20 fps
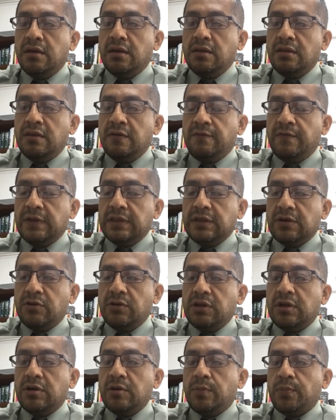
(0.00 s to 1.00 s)
the
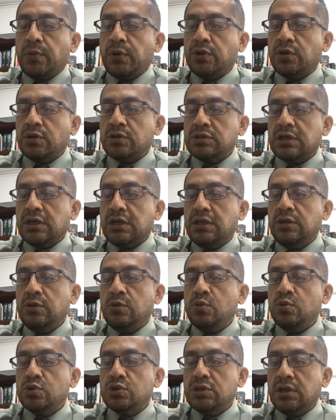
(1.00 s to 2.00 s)
veterinary products and
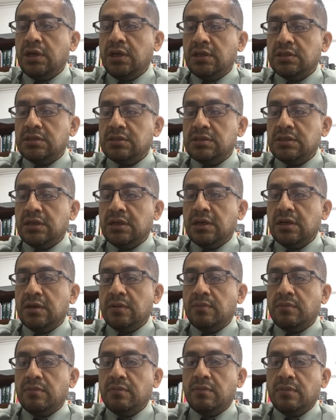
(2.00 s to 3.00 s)
using it
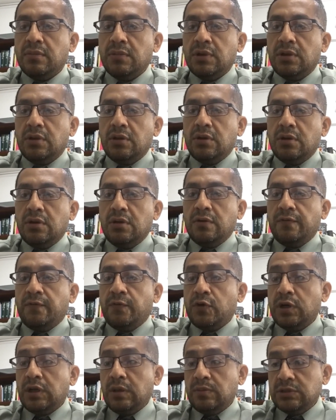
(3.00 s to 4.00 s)
um, for
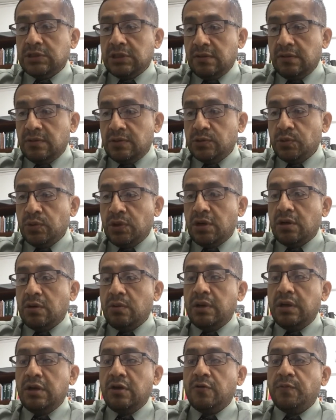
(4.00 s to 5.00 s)
themselves. We are
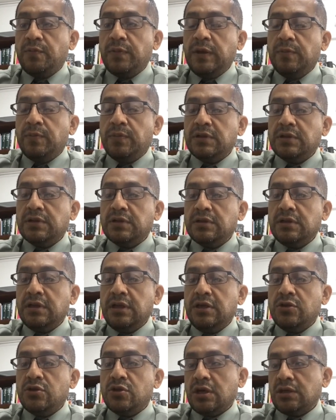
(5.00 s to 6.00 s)
aware of people
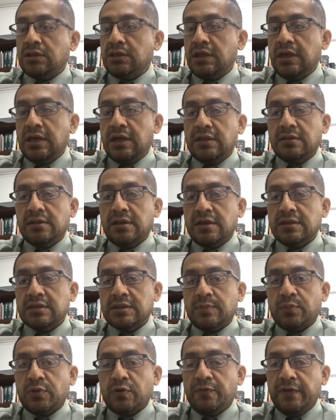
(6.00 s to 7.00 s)
injecting it as a
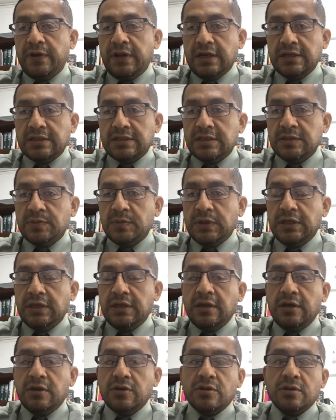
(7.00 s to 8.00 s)
prophylaxis
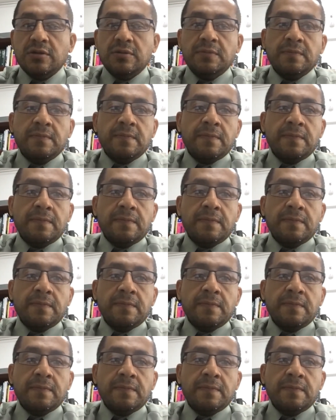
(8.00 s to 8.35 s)
medication.